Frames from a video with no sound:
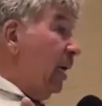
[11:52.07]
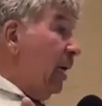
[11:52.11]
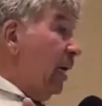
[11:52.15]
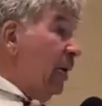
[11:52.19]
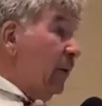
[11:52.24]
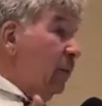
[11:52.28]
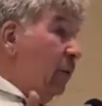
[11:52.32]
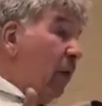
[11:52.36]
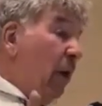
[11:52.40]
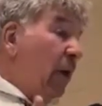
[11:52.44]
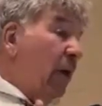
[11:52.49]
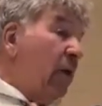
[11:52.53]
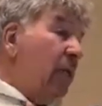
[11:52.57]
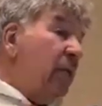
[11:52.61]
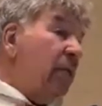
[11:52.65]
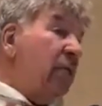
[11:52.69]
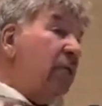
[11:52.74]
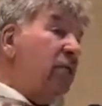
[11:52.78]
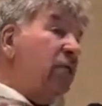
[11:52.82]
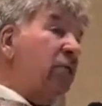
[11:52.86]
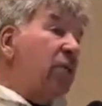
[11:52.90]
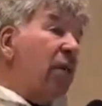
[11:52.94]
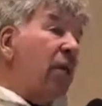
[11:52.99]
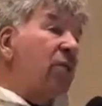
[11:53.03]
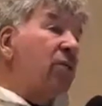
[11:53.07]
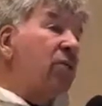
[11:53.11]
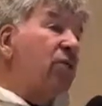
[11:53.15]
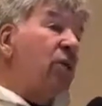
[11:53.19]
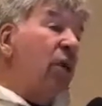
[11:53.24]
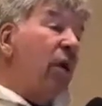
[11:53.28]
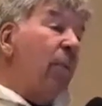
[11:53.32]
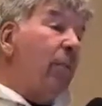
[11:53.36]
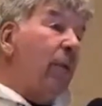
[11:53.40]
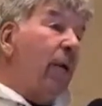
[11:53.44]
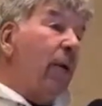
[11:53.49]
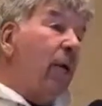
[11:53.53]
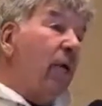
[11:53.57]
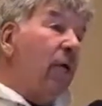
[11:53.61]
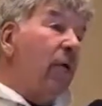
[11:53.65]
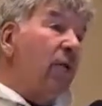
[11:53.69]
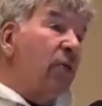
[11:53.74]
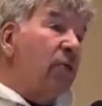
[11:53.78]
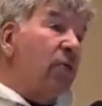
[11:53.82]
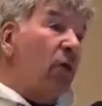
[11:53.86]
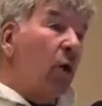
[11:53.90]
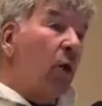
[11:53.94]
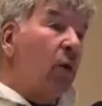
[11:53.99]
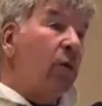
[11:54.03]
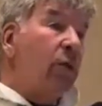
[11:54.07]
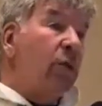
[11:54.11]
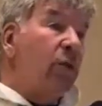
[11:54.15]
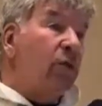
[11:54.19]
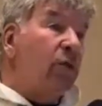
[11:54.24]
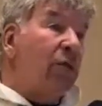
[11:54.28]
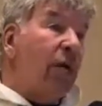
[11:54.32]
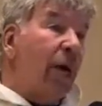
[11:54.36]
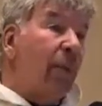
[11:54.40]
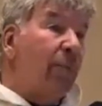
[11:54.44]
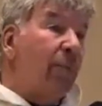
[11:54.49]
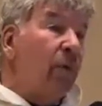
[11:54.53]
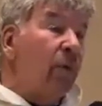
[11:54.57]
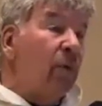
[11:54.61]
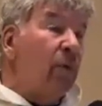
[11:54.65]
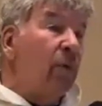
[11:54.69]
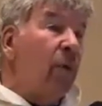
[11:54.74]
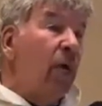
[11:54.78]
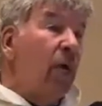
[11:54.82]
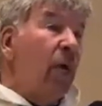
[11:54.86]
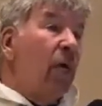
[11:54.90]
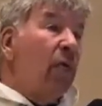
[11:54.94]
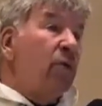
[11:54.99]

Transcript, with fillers: He wanted this Sainte Chapelle, this holy chapel,